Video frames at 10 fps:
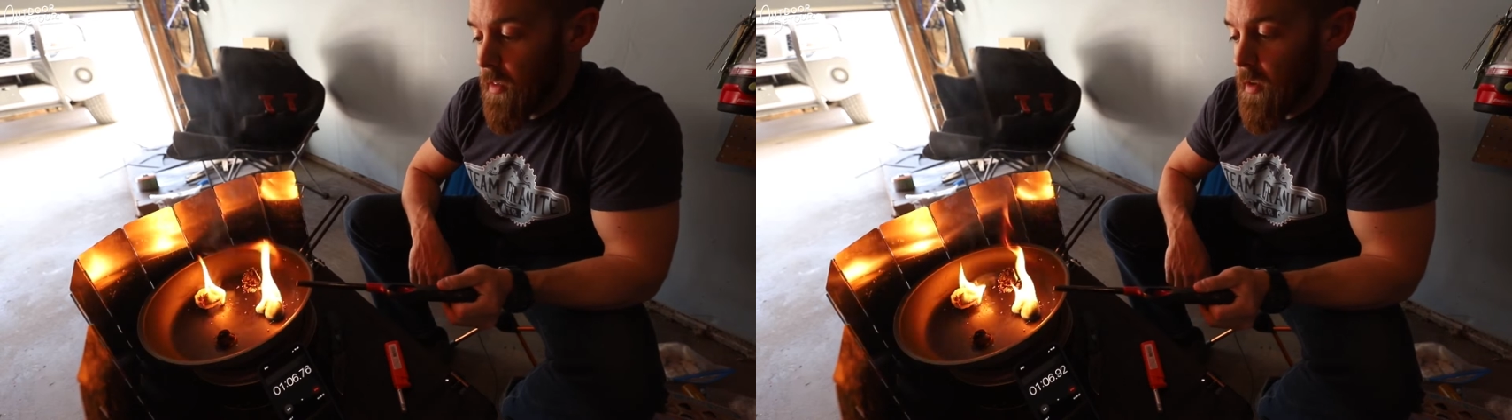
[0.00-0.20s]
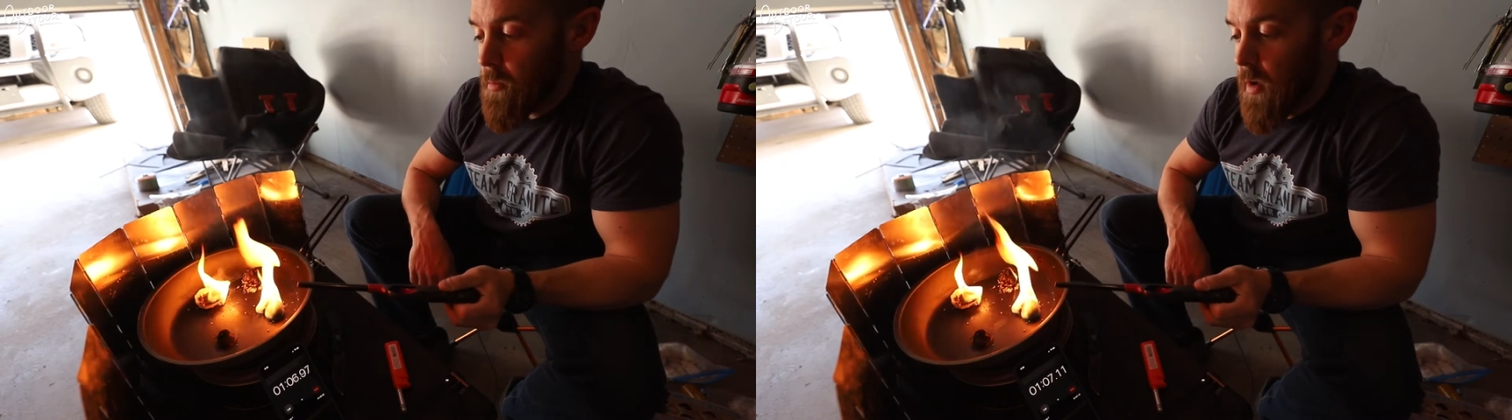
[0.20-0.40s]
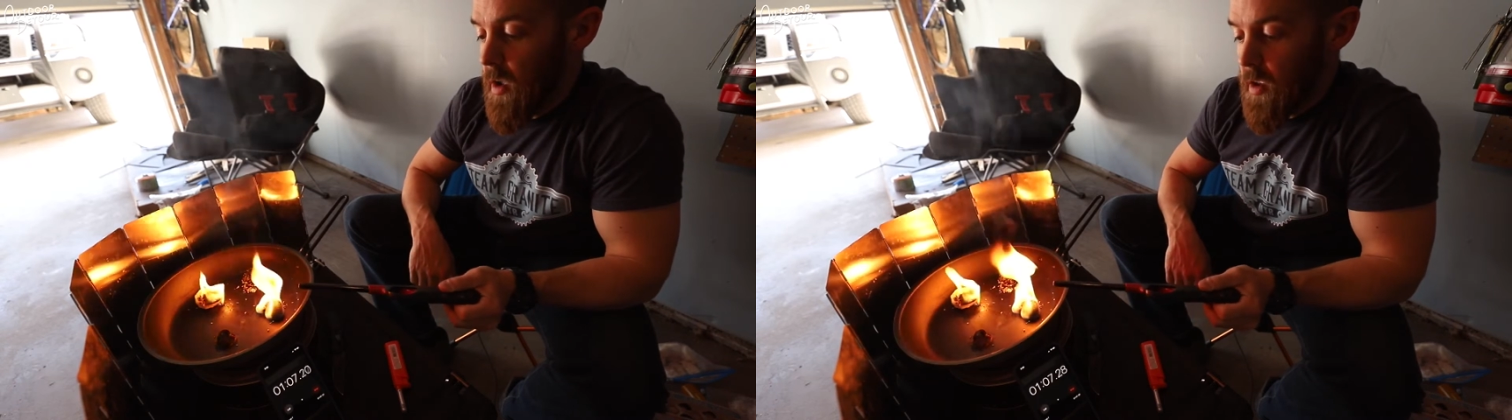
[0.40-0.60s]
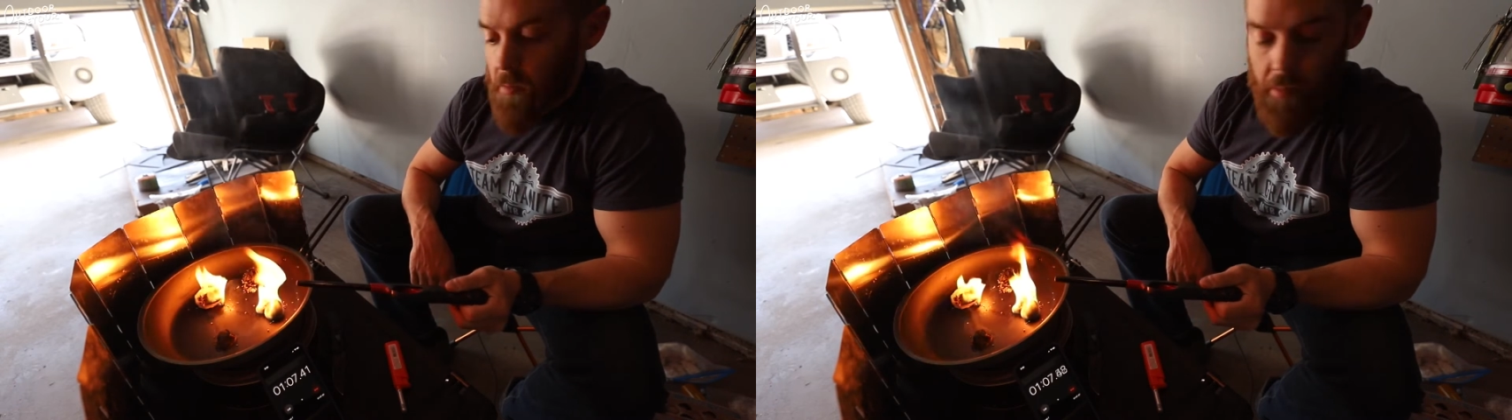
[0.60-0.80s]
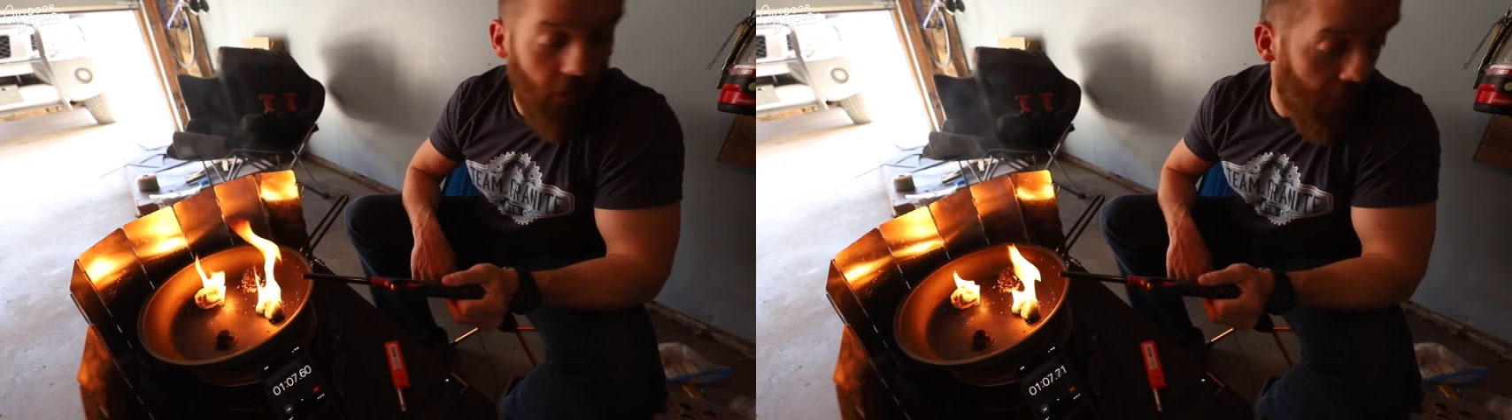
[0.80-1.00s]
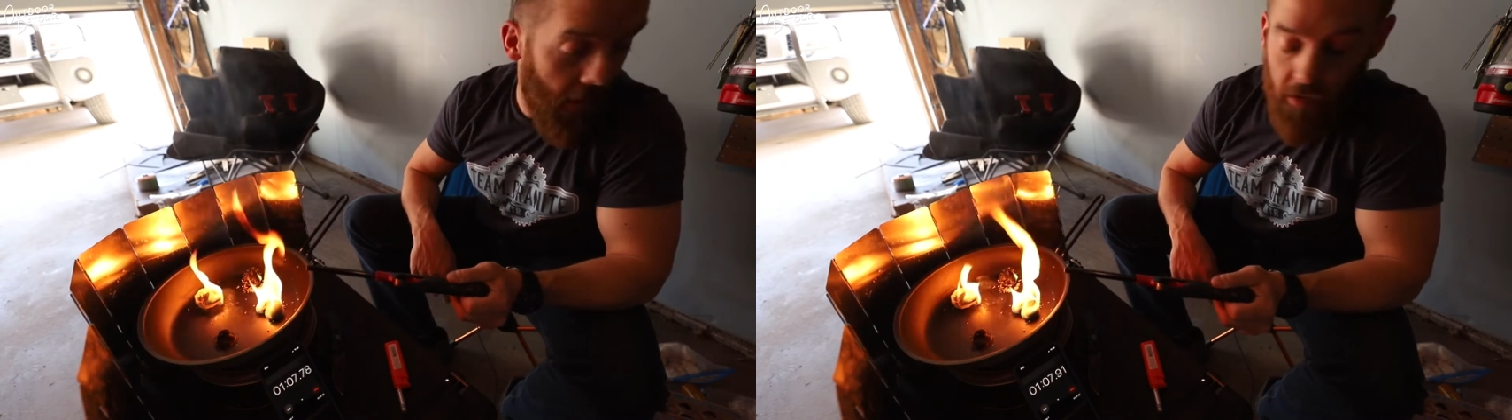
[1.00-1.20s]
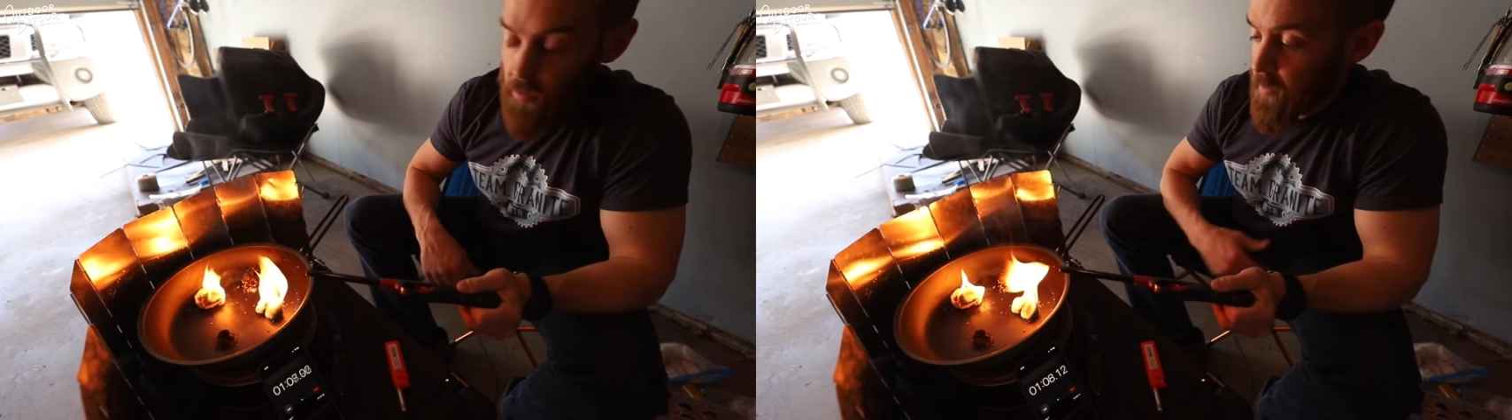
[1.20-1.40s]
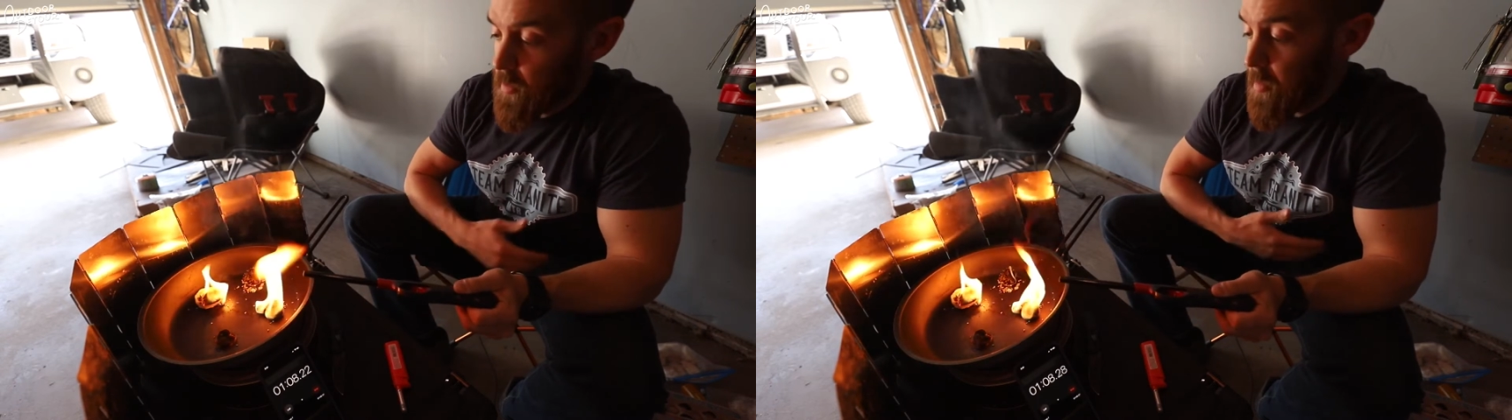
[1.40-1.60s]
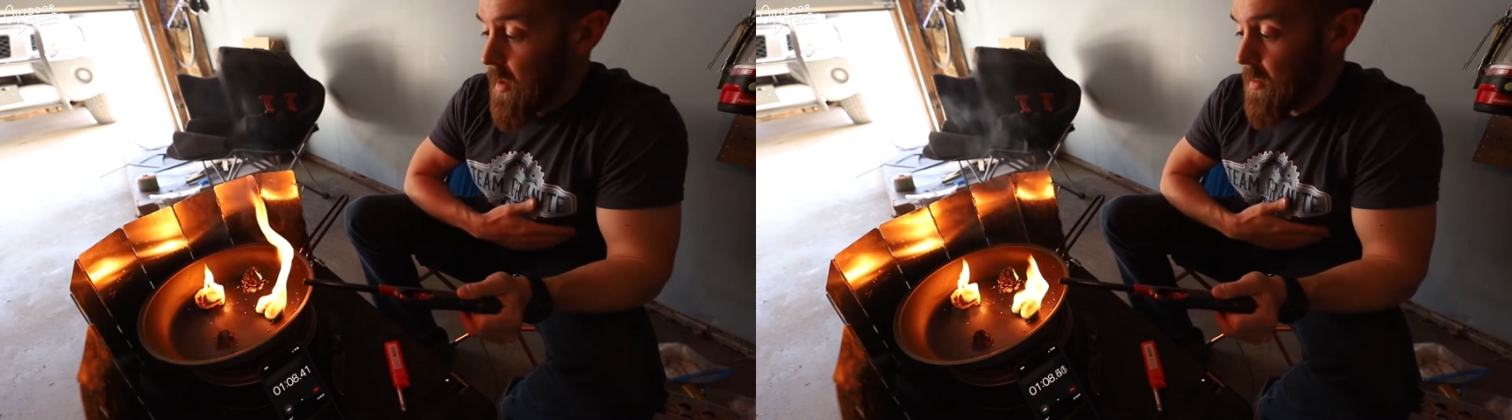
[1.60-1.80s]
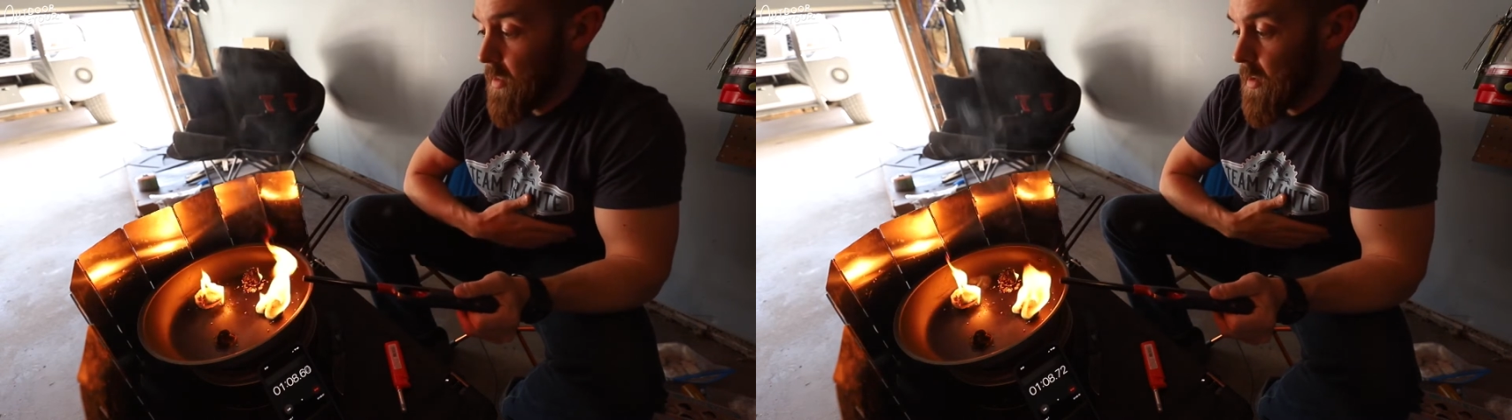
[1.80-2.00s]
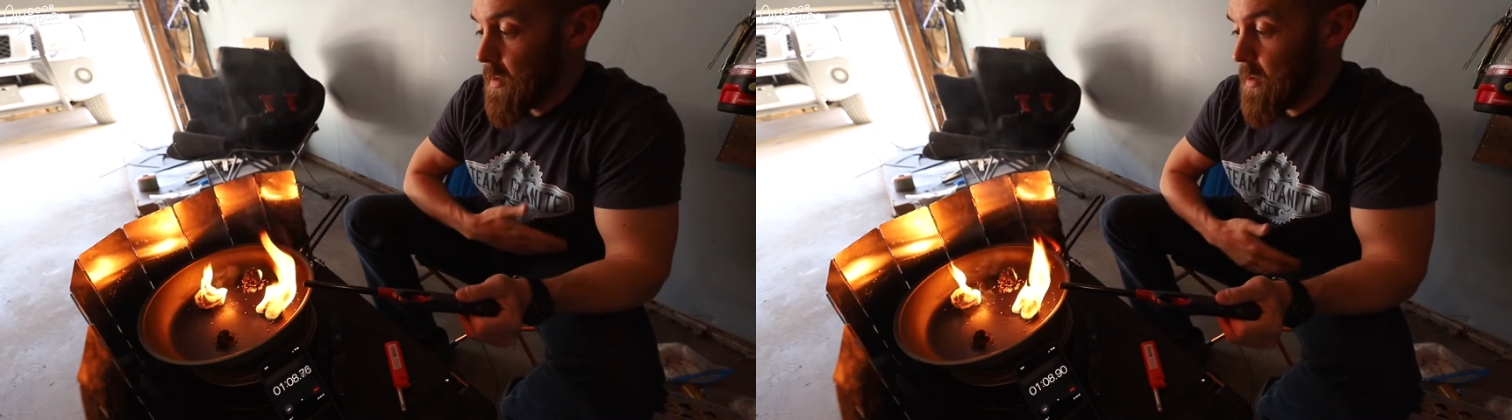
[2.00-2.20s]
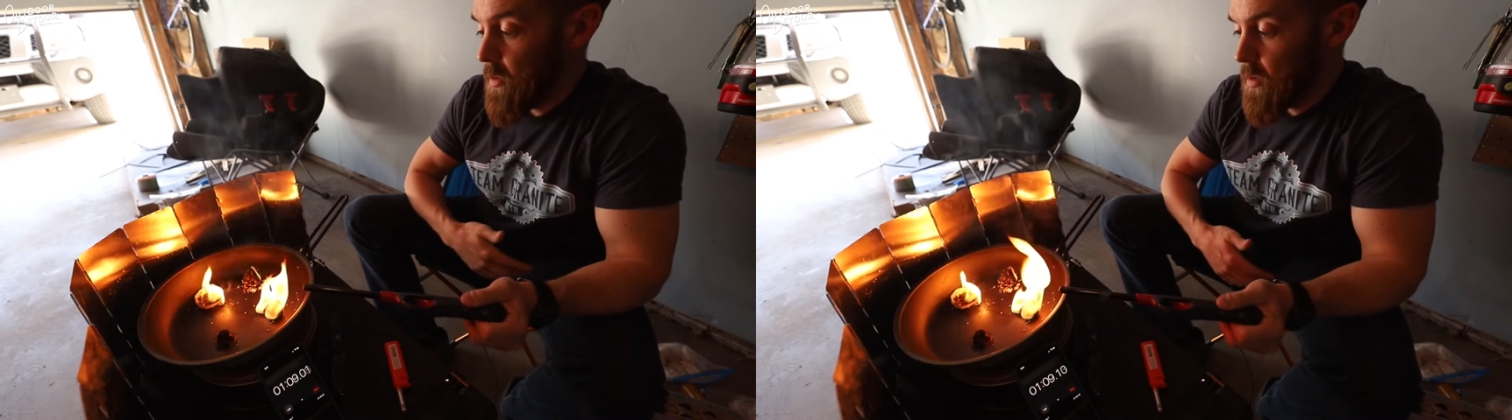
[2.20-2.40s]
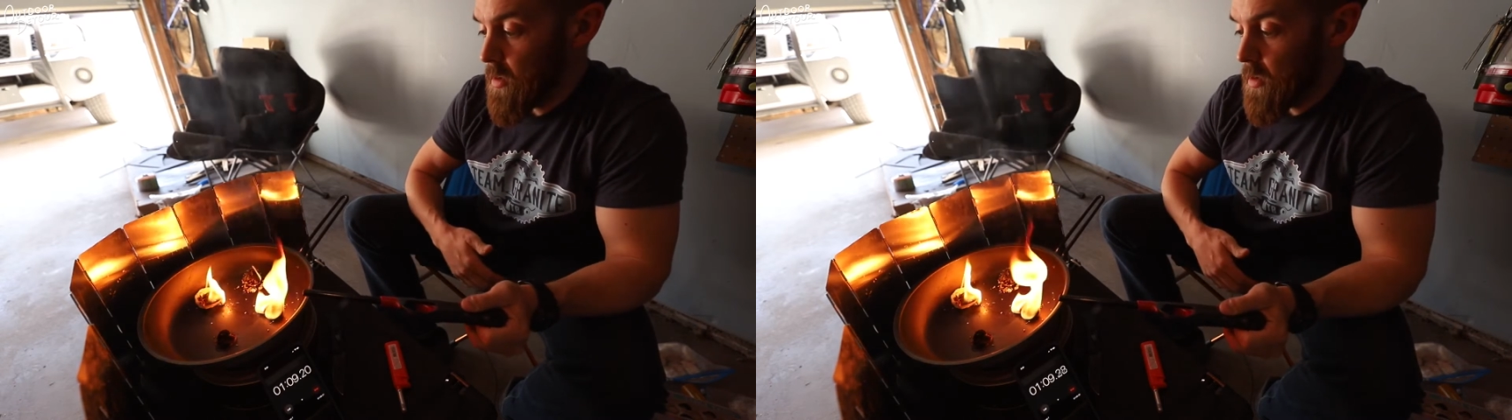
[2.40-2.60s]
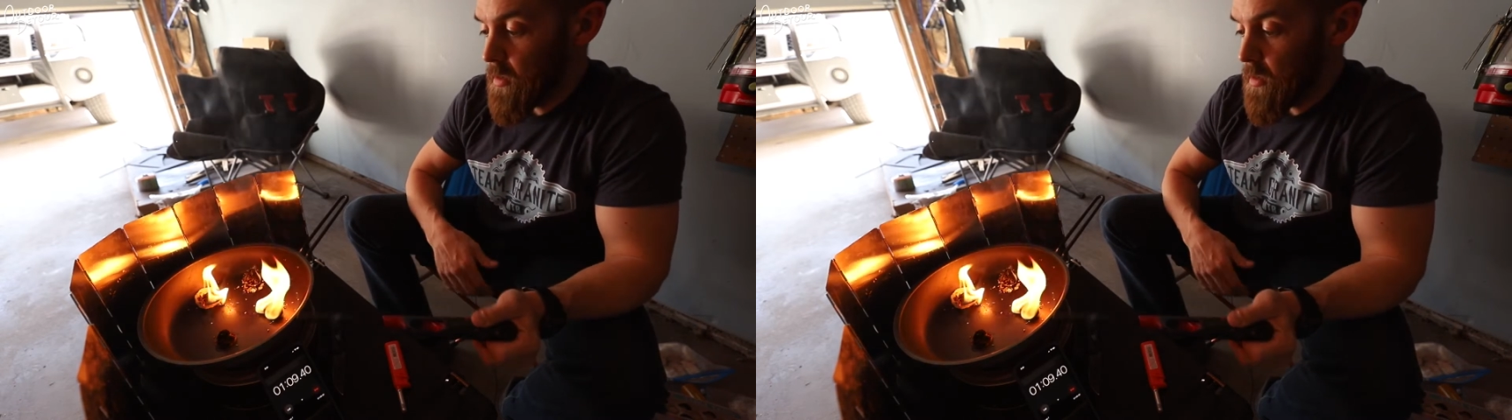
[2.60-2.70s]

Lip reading: in my pill bottle for the past year.